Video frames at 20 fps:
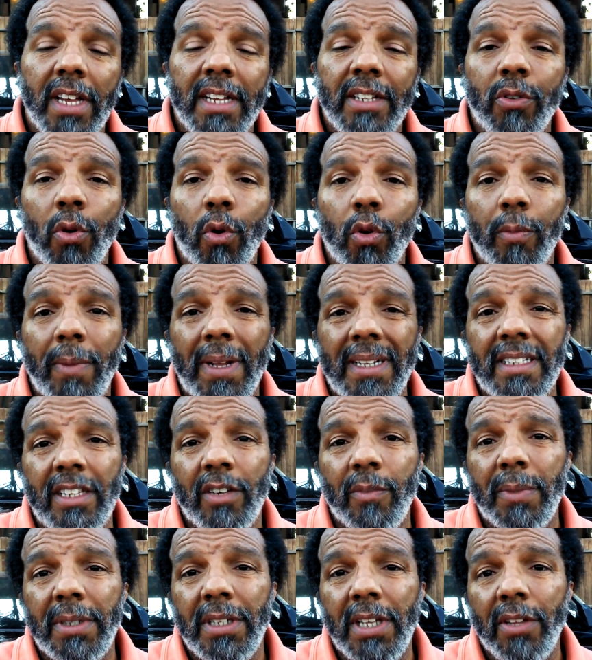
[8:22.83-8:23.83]
I told him I'd
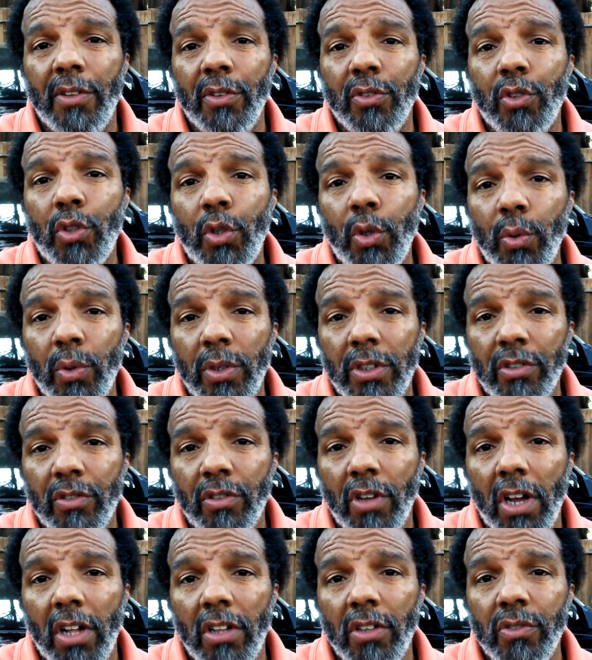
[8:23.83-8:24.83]
give him another
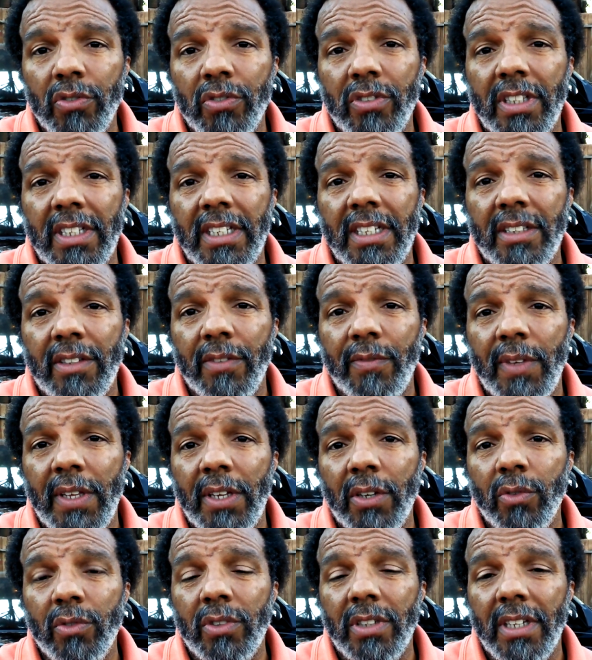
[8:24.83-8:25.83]
$200 to get the
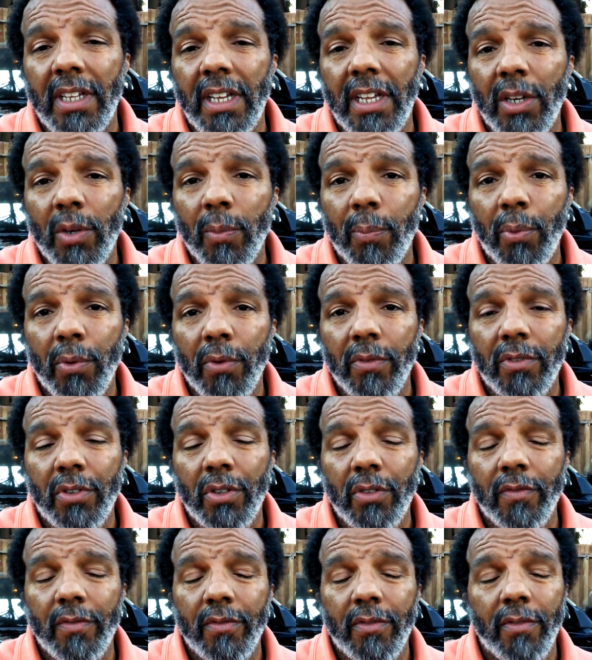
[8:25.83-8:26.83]
vehicle to the airport
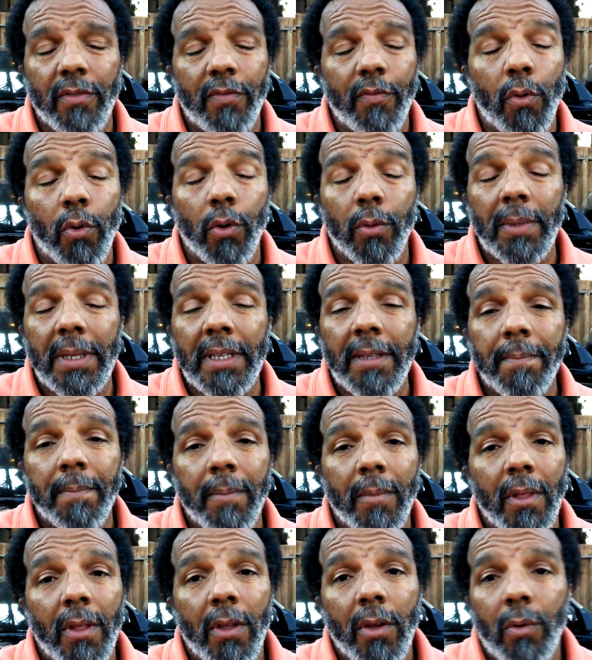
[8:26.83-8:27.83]
for me,
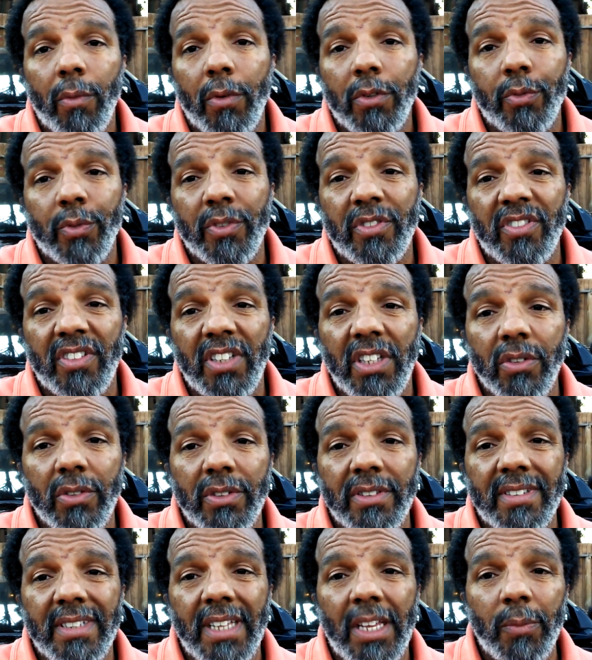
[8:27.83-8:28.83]
which was still
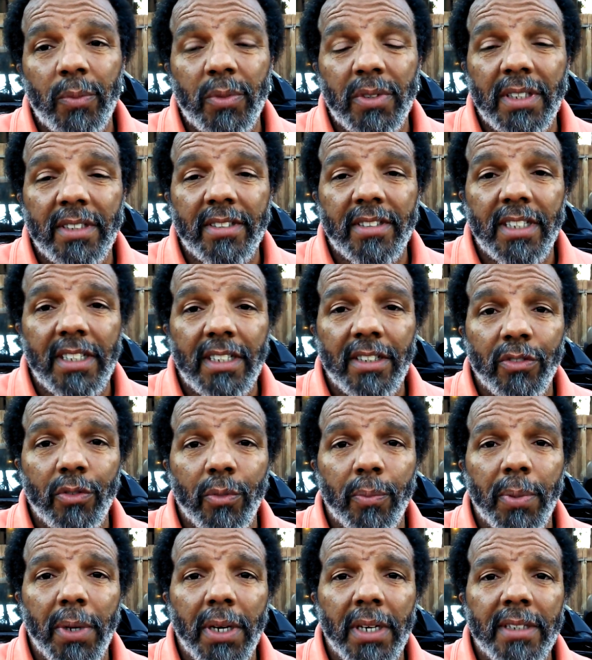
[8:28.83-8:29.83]
the same
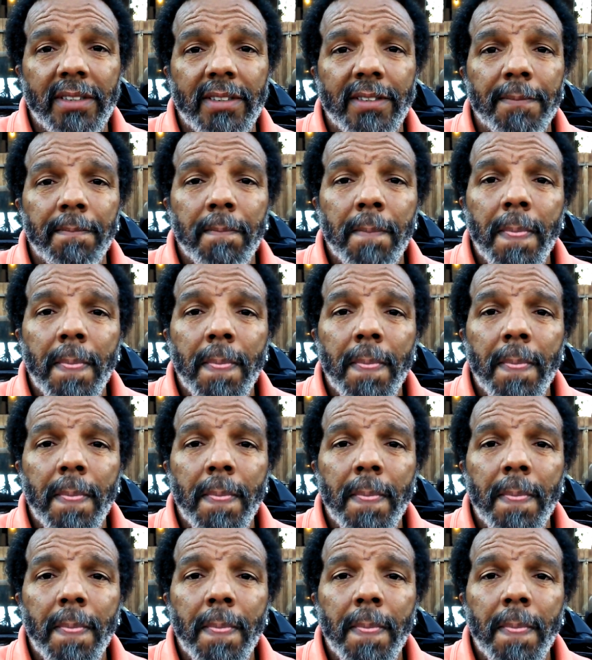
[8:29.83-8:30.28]
$1,600.